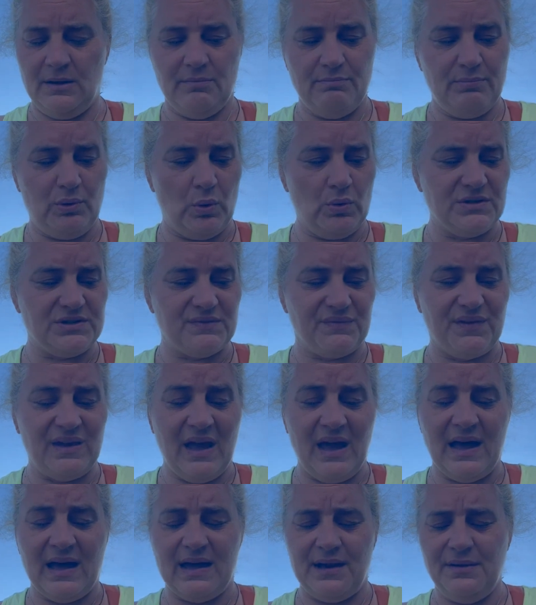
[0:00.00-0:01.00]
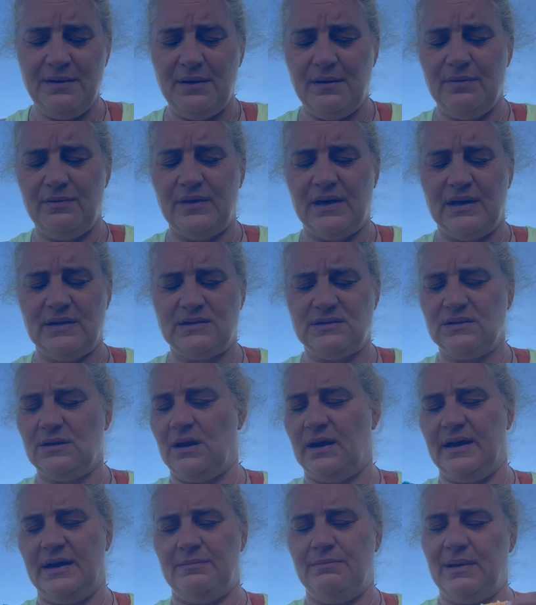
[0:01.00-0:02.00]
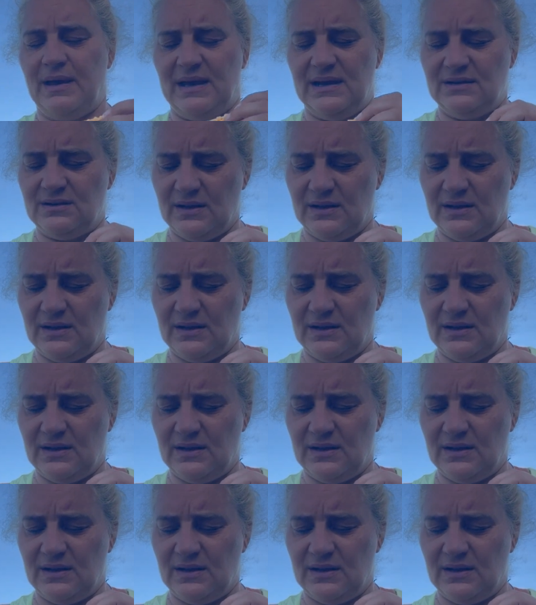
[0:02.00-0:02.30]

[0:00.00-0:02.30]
balls of yarn that I had made.